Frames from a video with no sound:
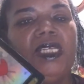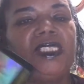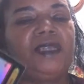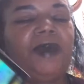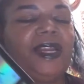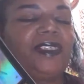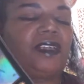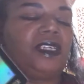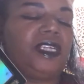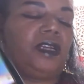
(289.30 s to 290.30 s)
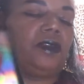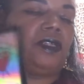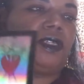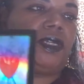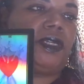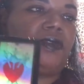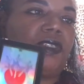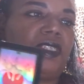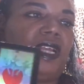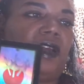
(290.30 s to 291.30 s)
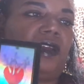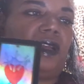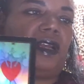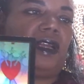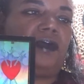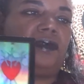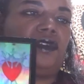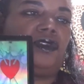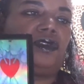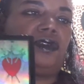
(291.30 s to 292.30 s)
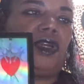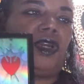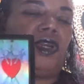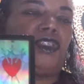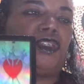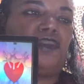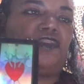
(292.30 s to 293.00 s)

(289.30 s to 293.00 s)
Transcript: somebody's gonna get on your nerves and they're gonna um hurt your